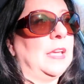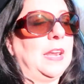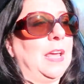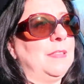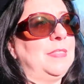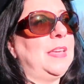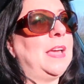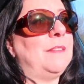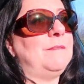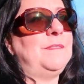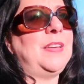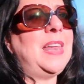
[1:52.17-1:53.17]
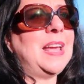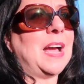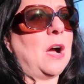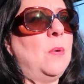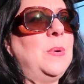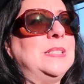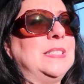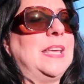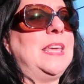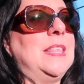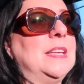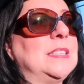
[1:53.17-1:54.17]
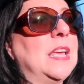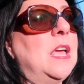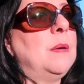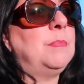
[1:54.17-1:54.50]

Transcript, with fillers: and I think I feel like I always say this,